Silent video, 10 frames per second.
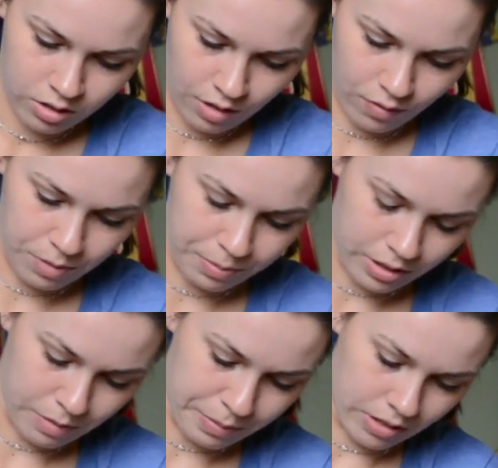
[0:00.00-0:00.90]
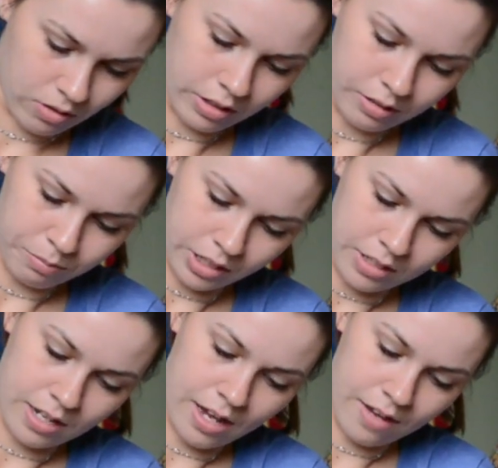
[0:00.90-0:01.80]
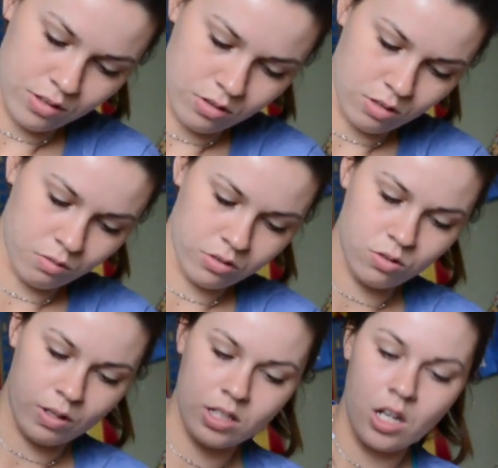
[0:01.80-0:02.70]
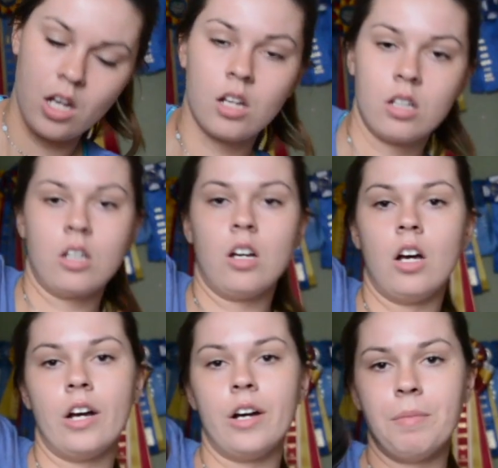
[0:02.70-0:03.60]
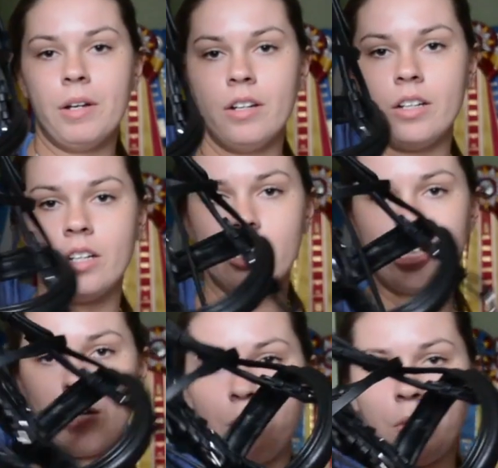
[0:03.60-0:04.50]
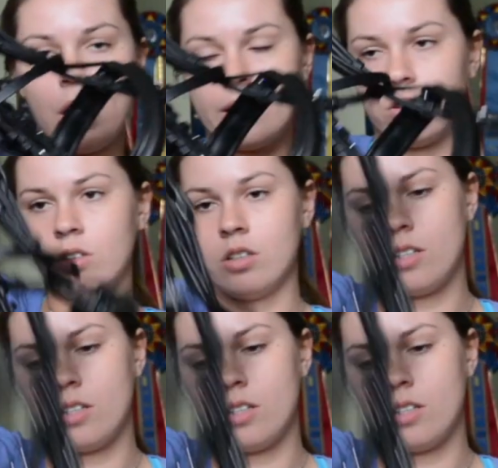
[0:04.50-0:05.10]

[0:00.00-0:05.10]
I've already put a bit on it because I have used it once or twice. Um, a double bridle.